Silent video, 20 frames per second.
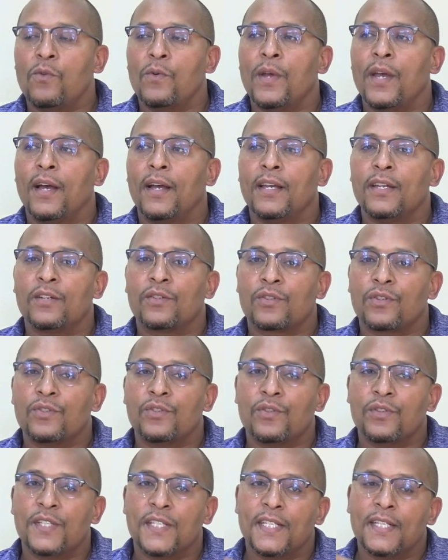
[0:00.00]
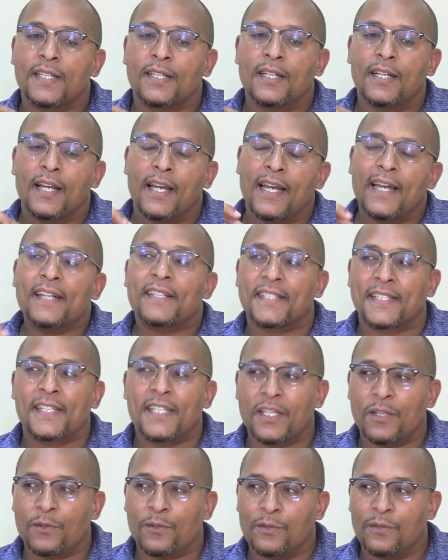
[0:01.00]
we are introducing a
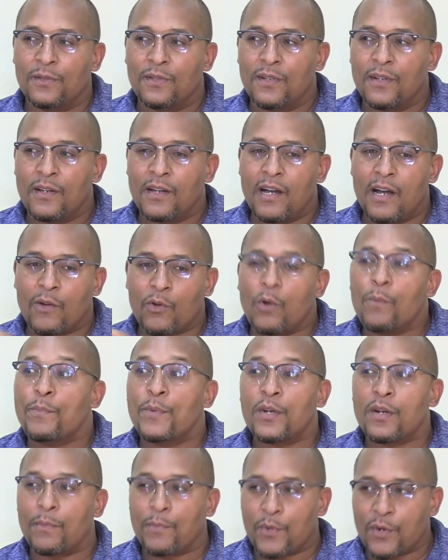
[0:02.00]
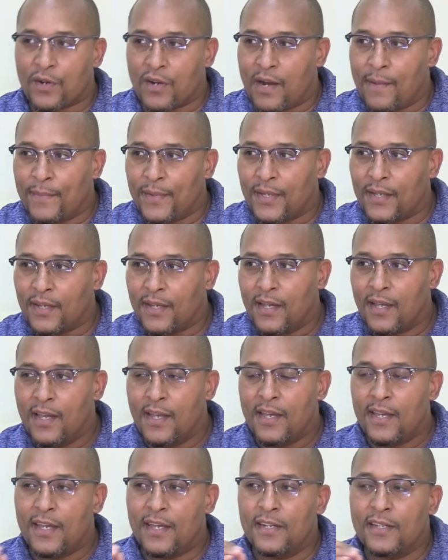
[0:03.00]
skill, computer programming.
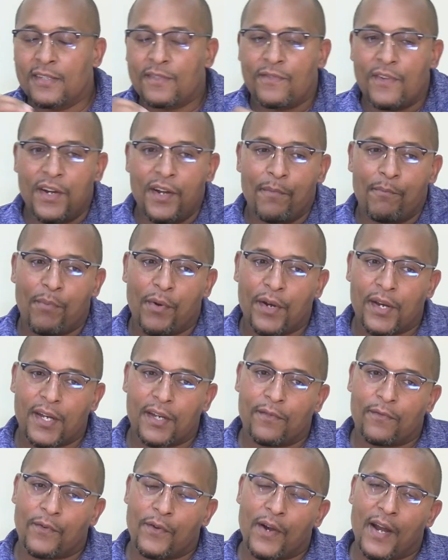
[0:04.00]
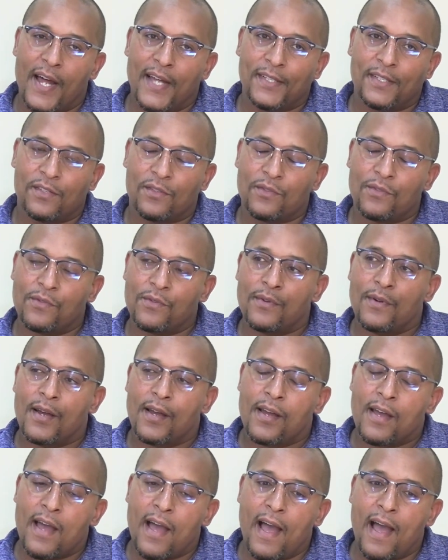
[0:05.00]
It is very important for us to
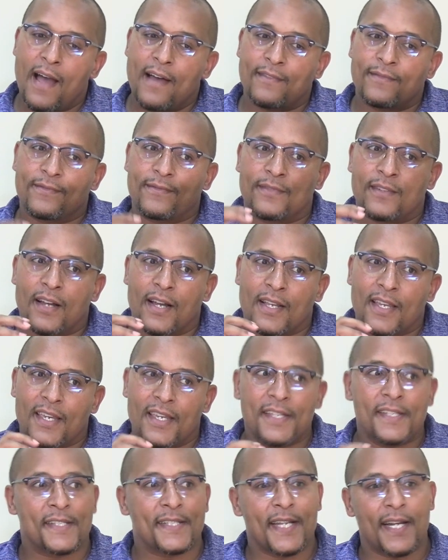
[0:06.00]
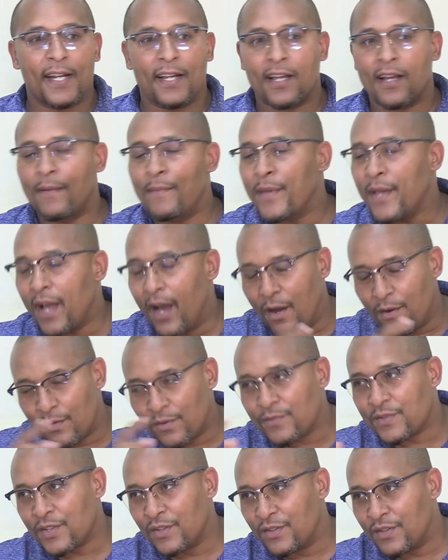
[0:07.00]
have kids that are coming out
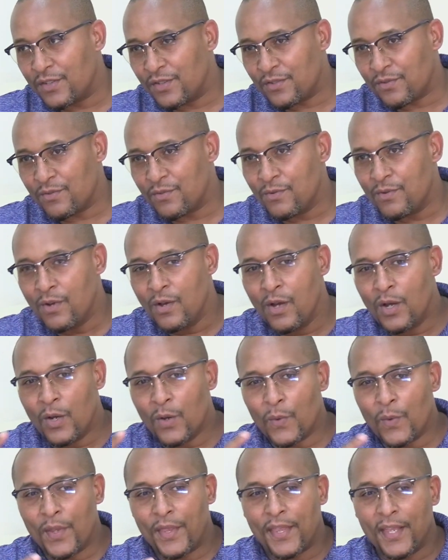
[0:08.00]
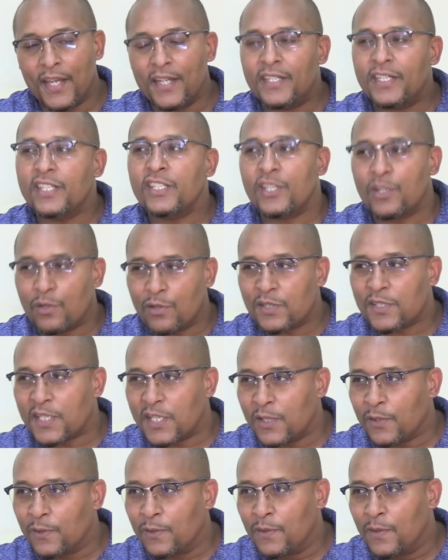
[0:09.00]
of secondary school with a digital
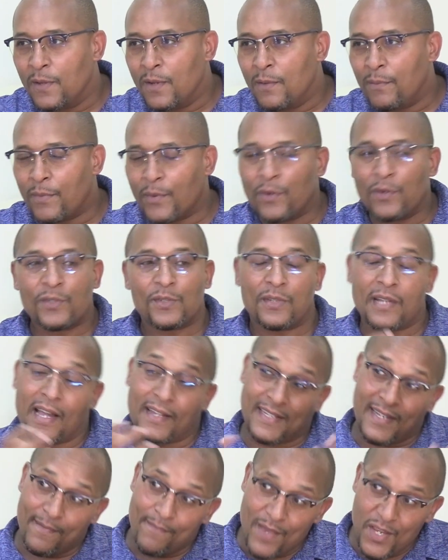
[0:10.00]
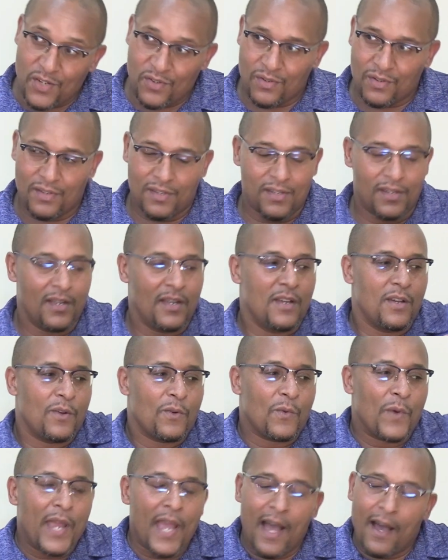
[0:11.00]
skill. Because as I mentioned,
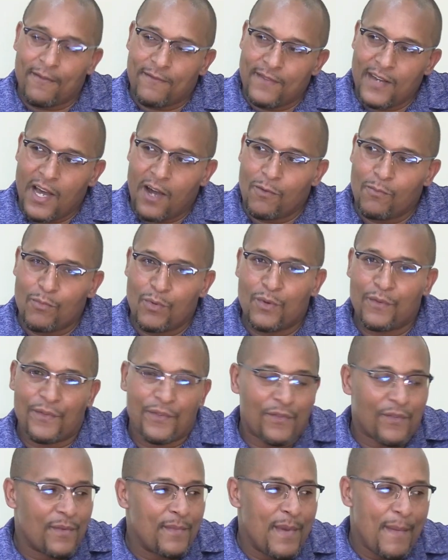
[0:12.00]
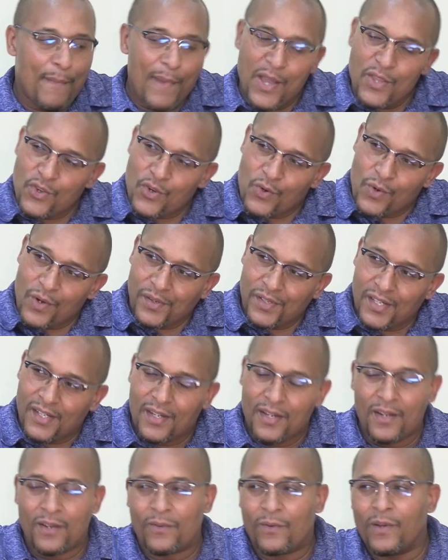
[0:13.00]
we have now moved from a manual world,
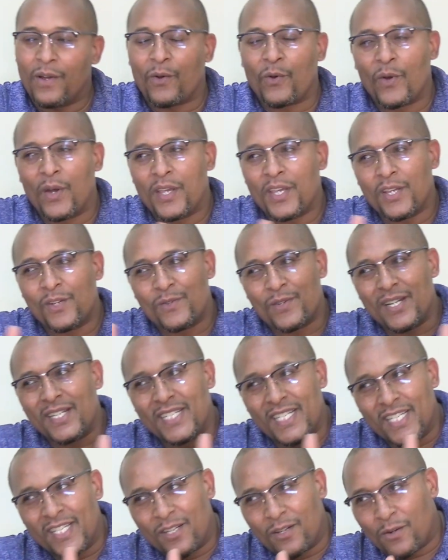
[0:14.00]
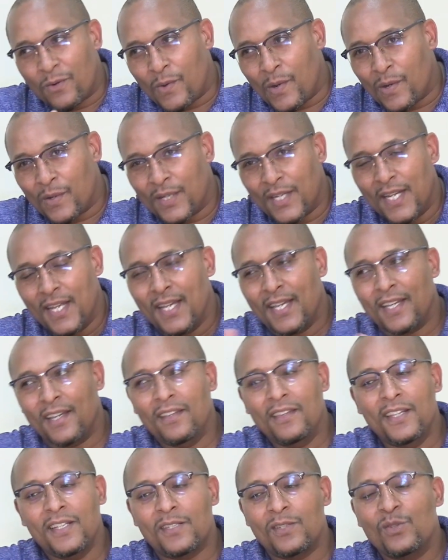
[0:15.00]
we are going into a digital world.
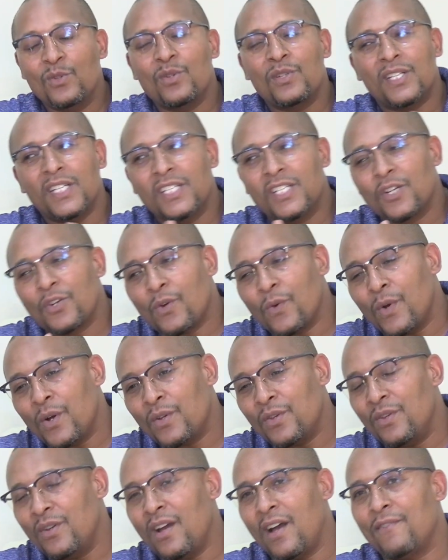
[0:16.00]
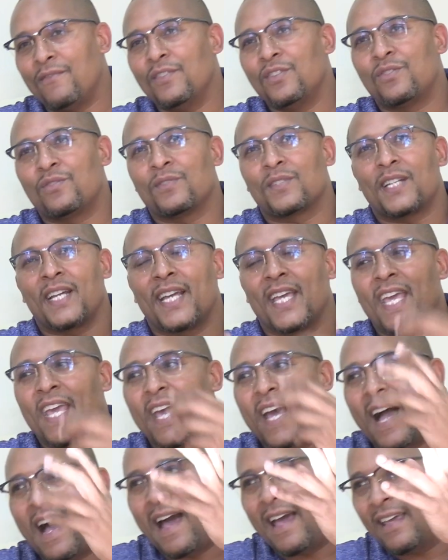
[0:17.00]
In this new digital world, you have issues like
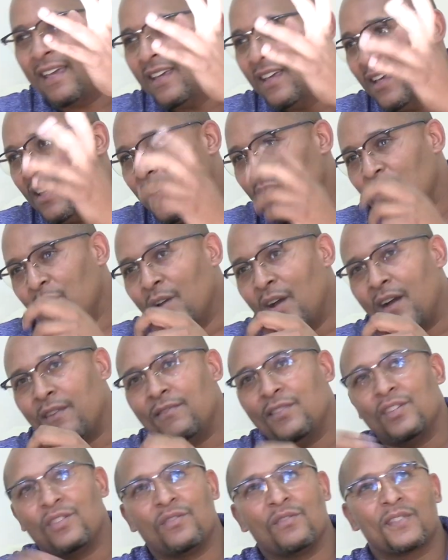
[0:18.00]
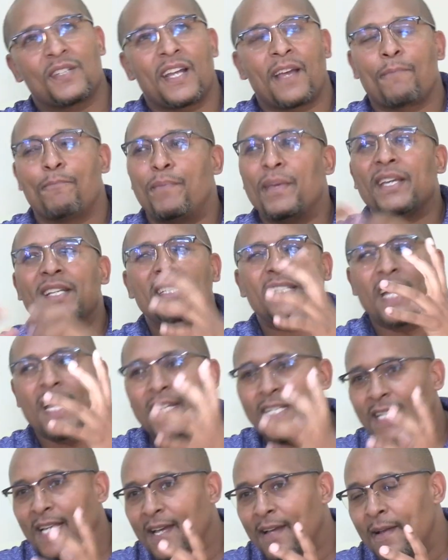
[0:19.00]
AI, you have issues like big
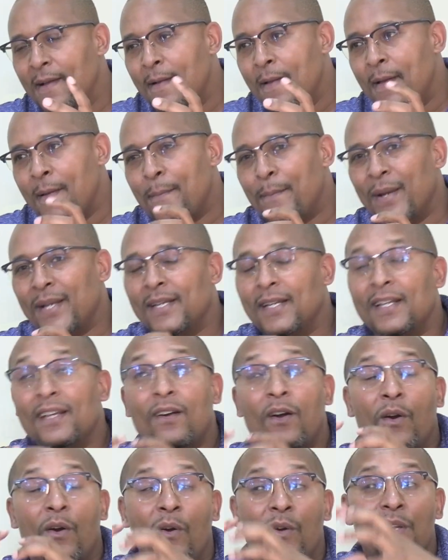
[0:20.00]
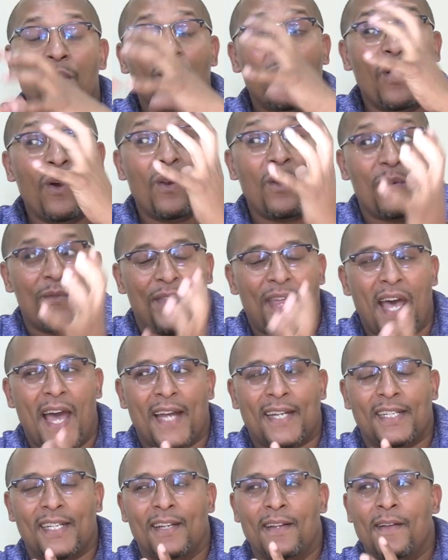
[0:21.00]
data. But in all of
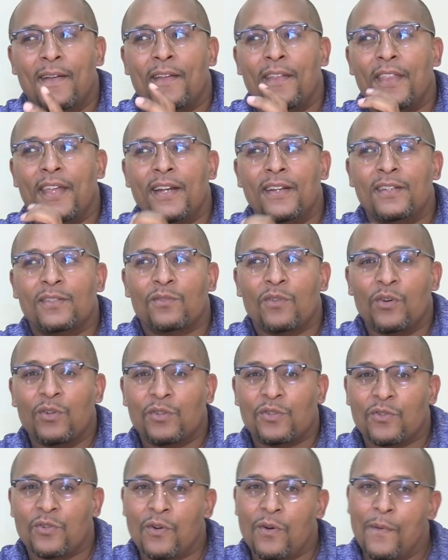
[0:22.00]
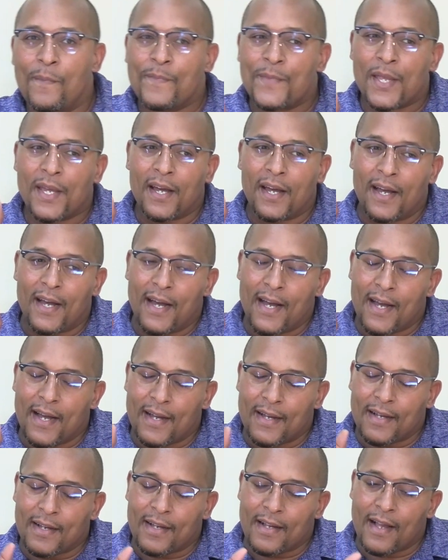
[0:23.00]
that, there is also
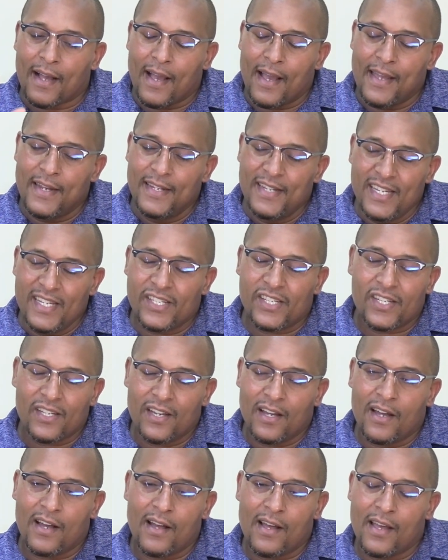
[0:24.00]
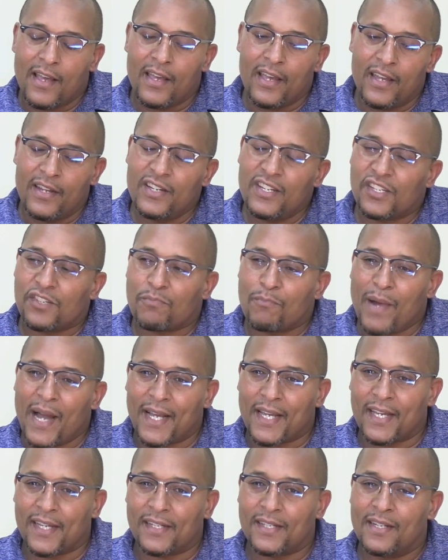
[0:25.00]
a niche
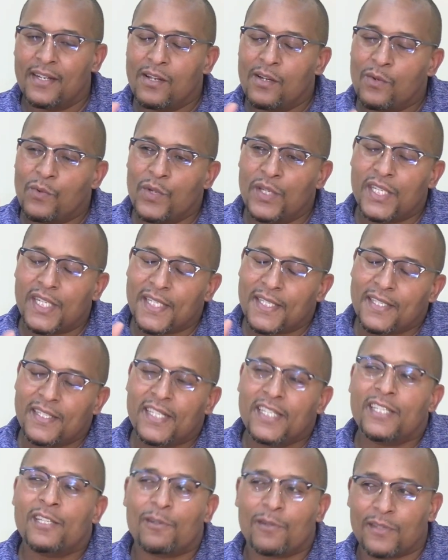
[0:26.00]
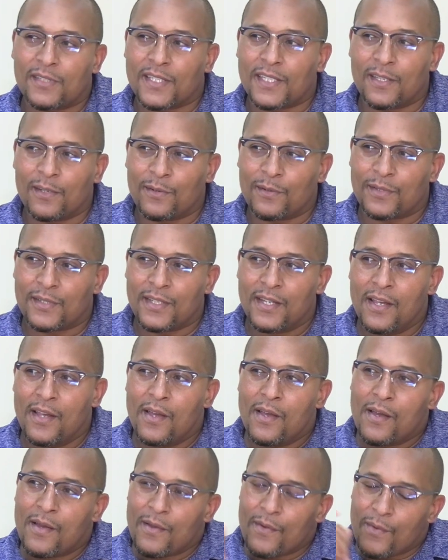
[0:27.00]
market, which is digital skills.
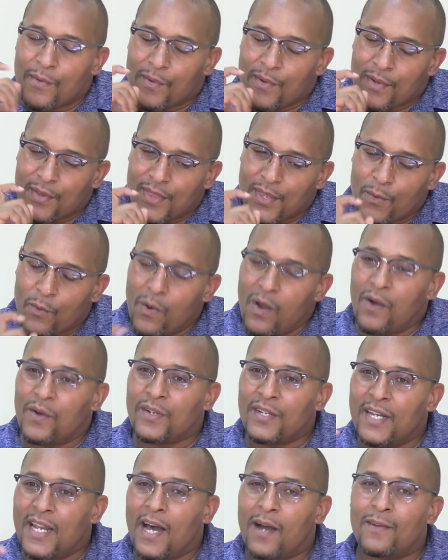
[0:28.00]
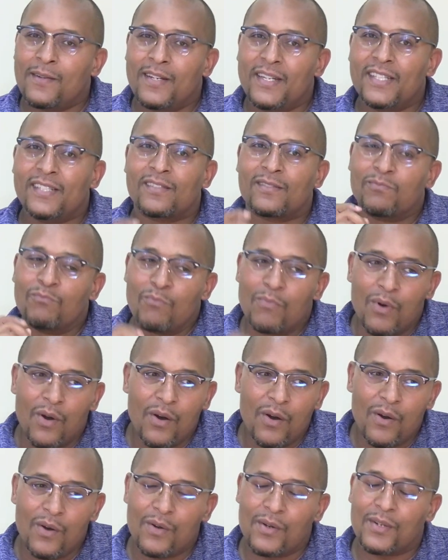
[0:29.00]
The world now needs
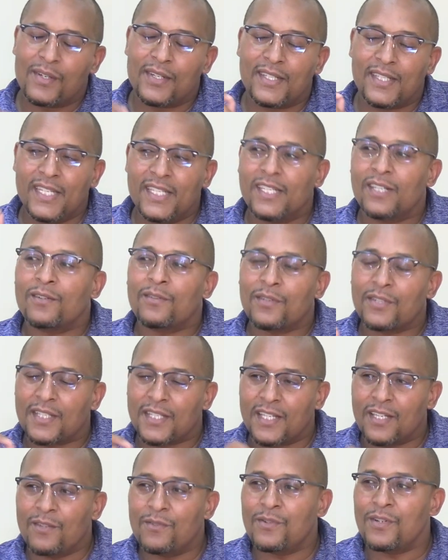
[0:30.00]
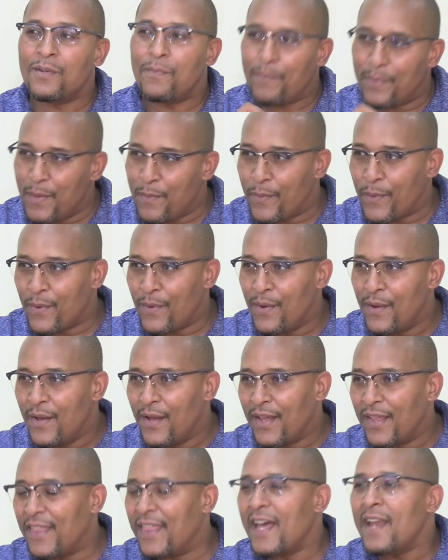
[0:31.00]
more digital skilled people
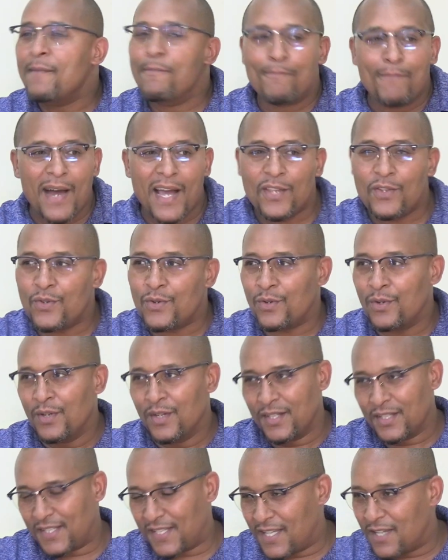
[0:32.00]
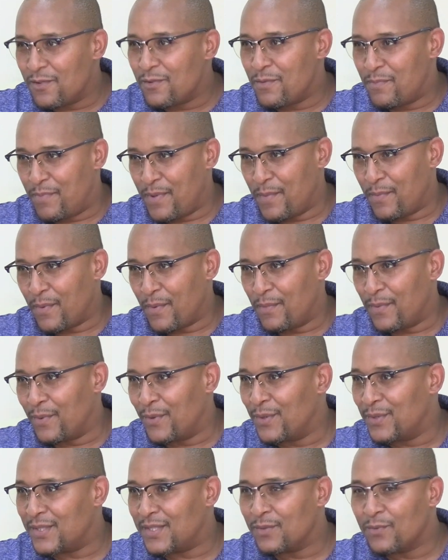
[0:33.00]
than manual skilled people,
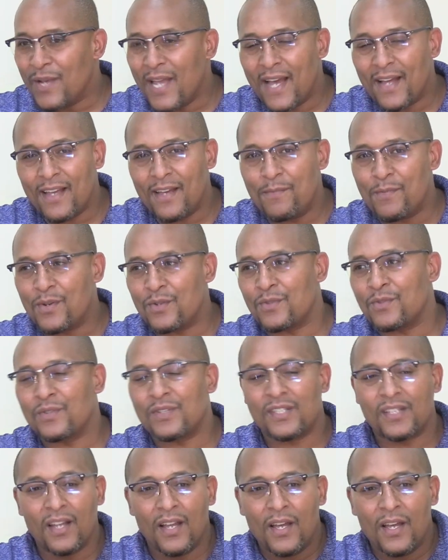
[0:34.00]
because we are able to